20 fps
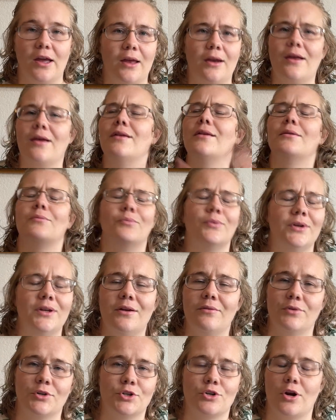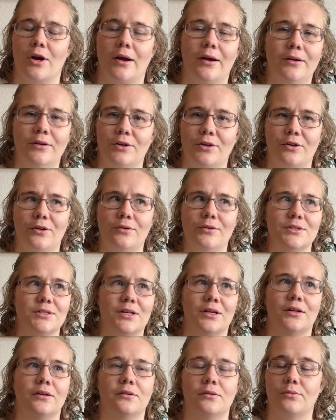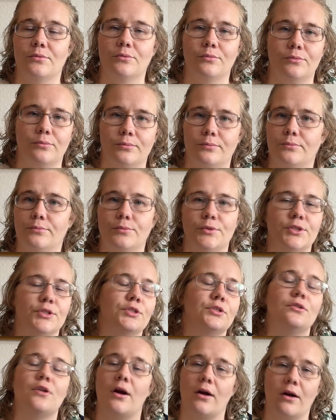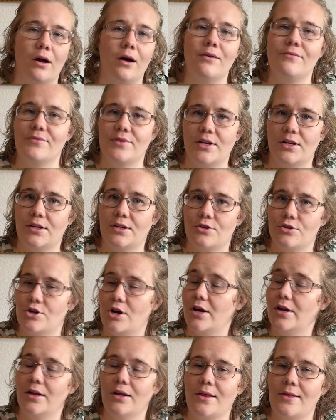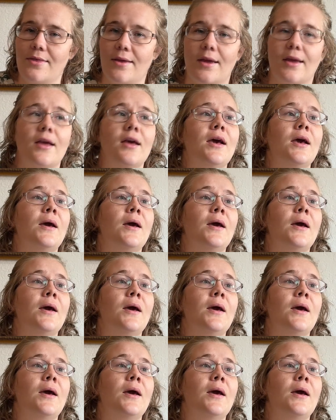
And I would never try it, you know, because I was not confident in trying anything.